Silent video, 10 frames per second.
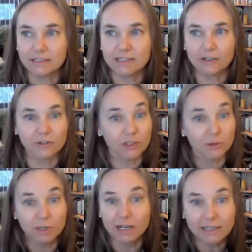
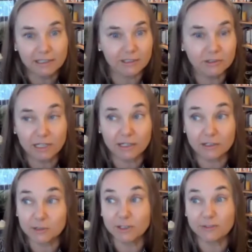you and I included,
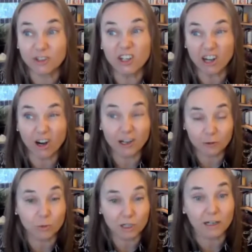are doing very
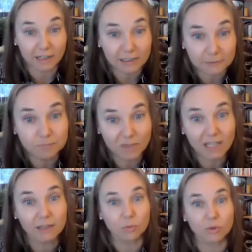hard work
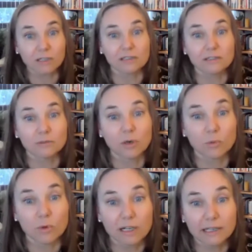in the world. We're
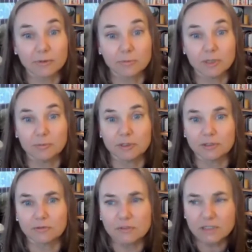working with people in
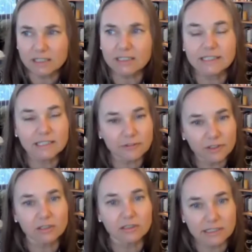really
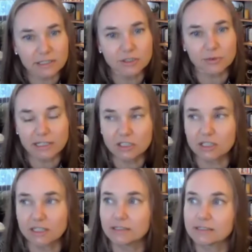difficult
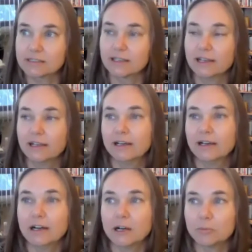situations.
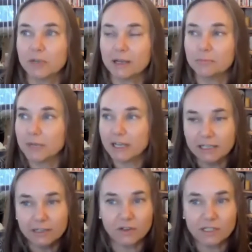And
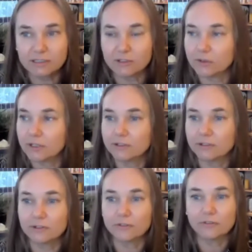many of us are going
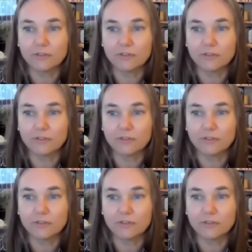through